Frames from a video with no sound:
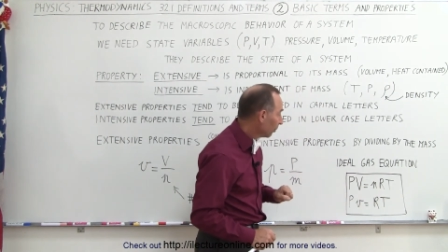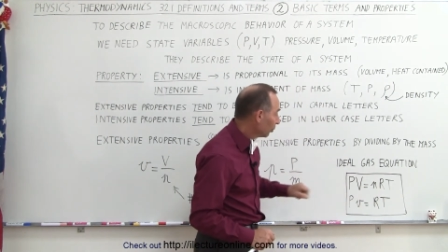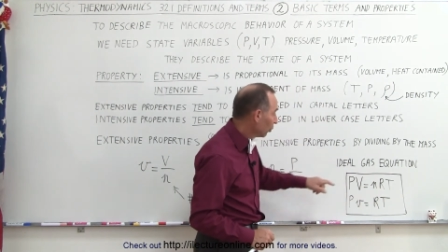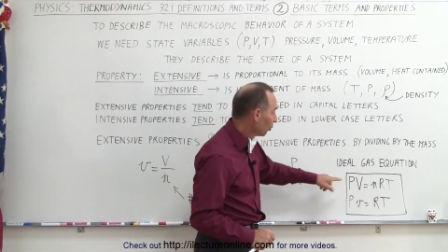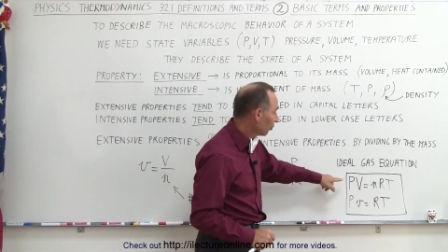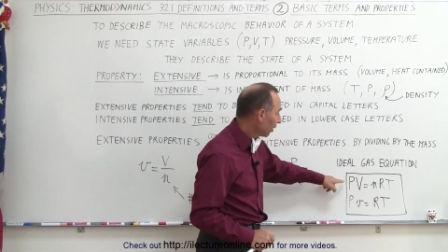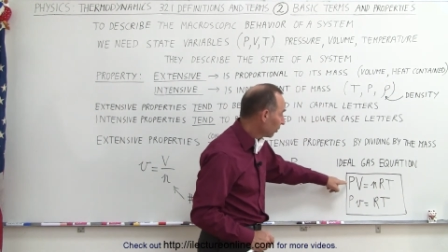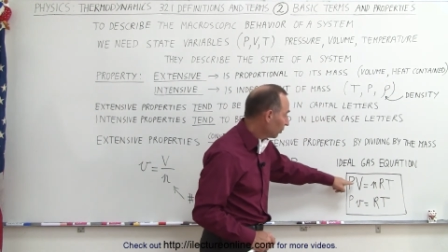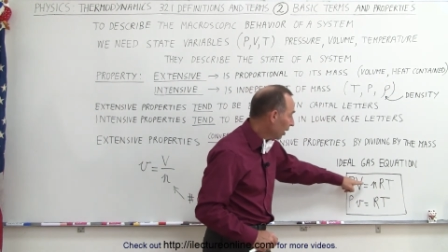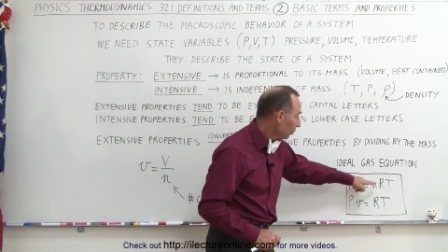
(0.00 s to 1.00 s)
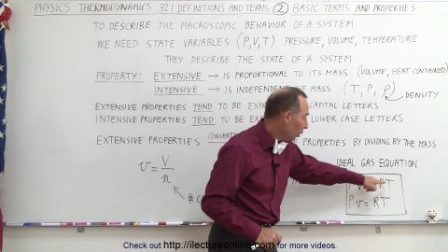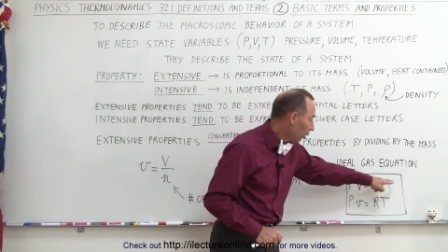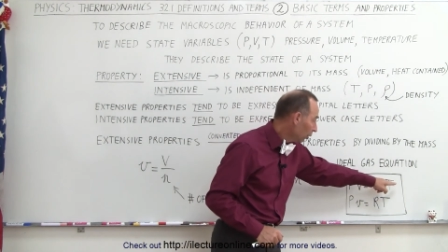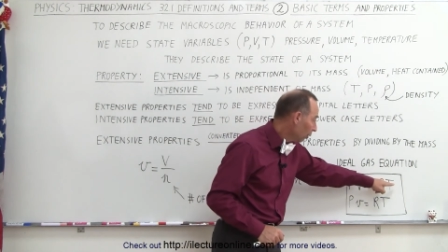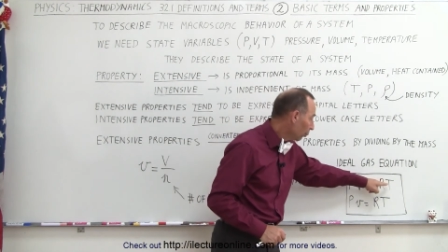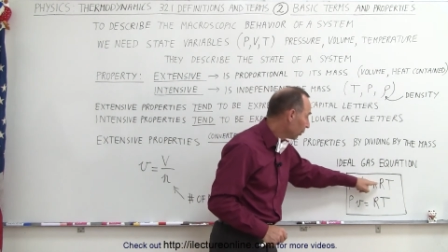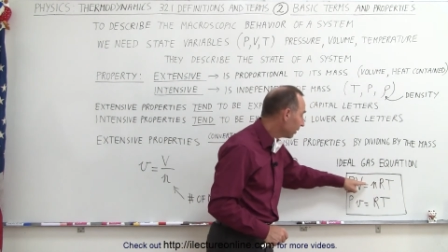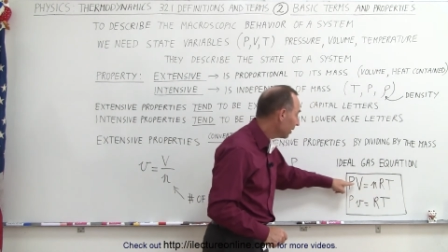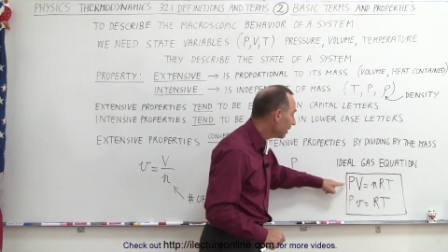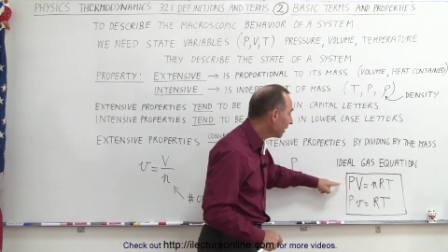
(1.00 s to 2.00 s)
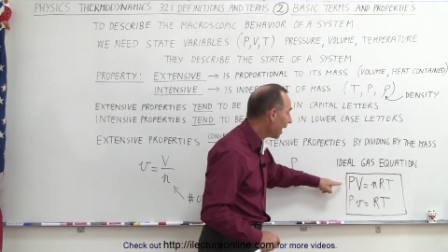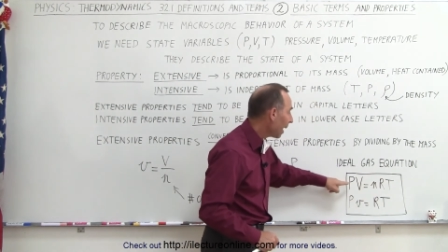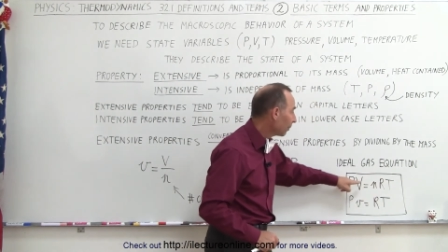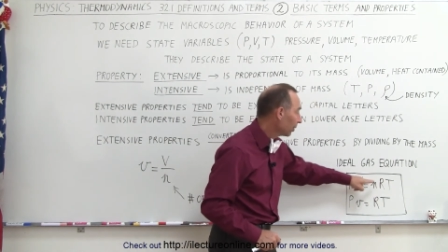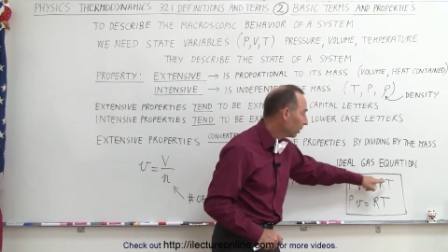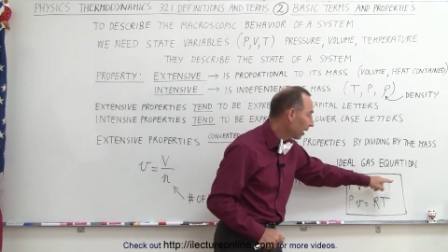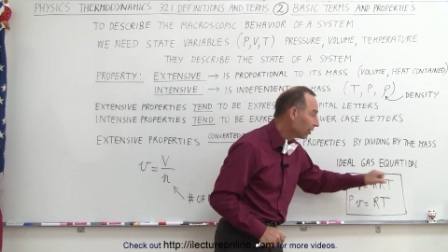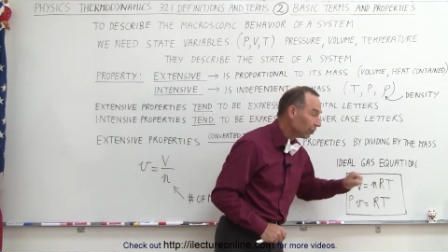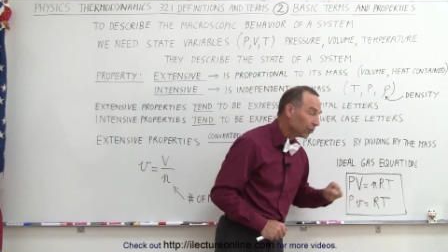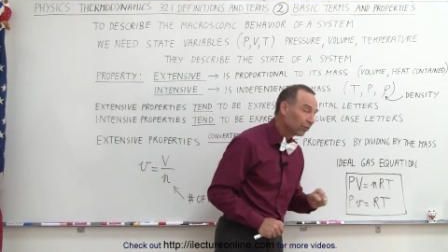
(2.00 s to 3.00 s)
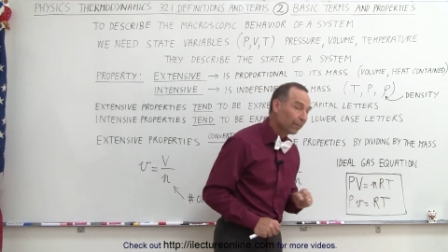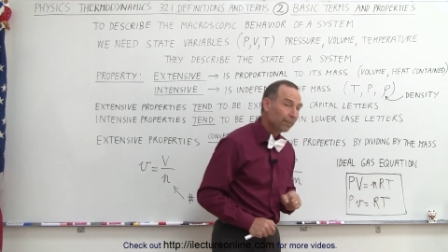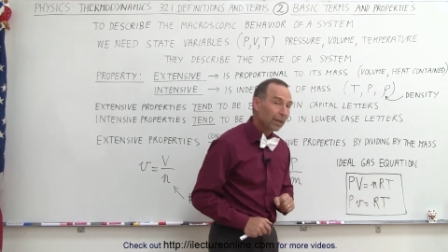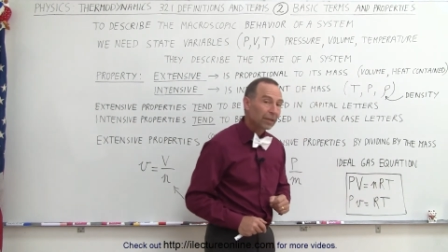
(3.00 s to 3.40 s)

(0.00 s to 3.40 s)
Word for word: But notice that they're now all written in capital letters.